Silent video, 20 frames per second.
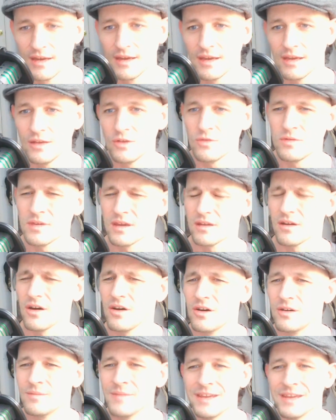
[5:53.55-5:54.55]
and you think,
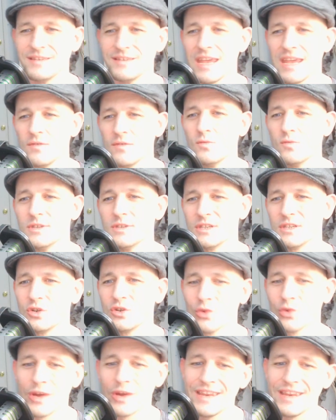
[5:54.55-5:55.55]
oh man, David was the
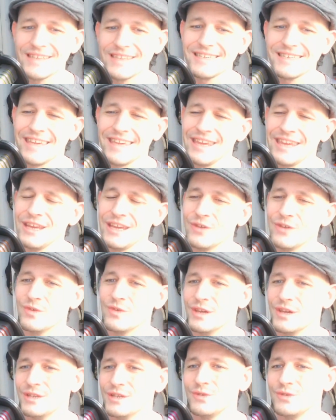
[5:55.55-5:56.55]
greatest king of
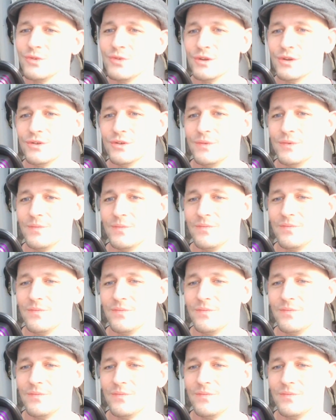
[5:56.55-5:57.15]
Israel.